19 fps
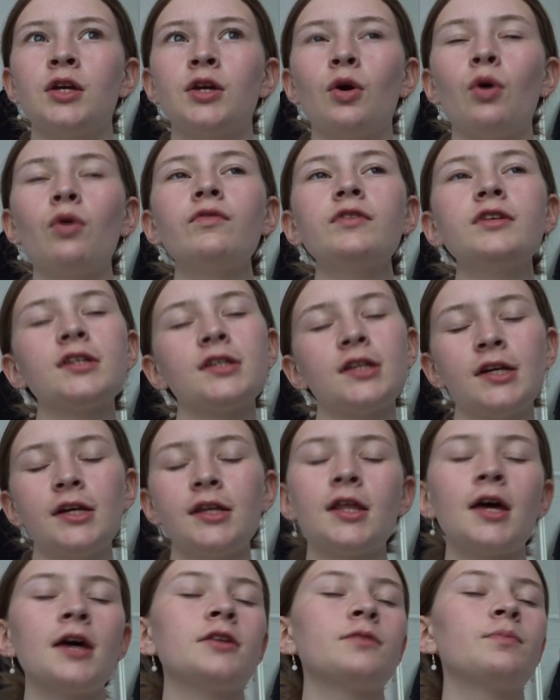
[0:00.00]
obviously
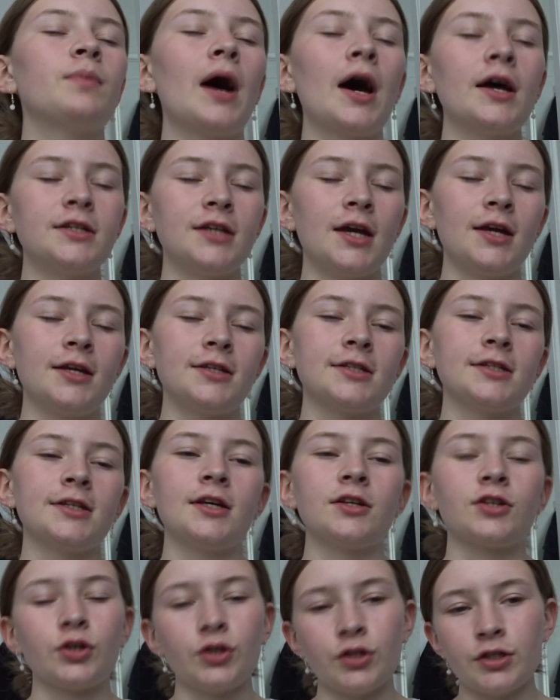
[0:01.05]
there's bad days and
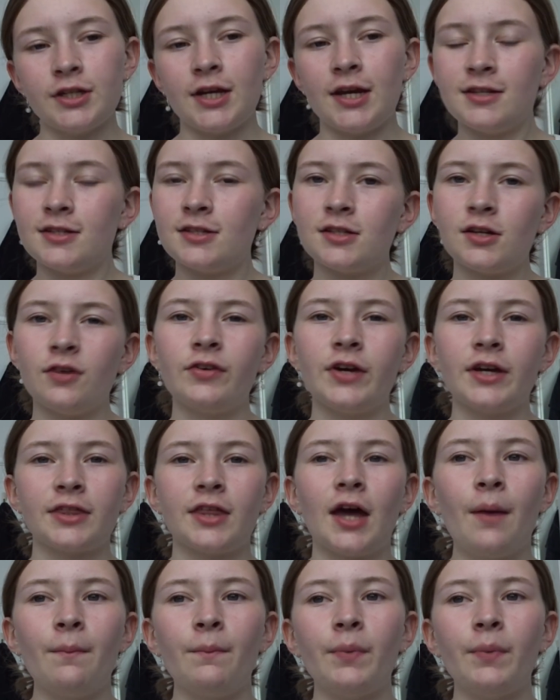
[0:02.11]
there's good days and stuff like that,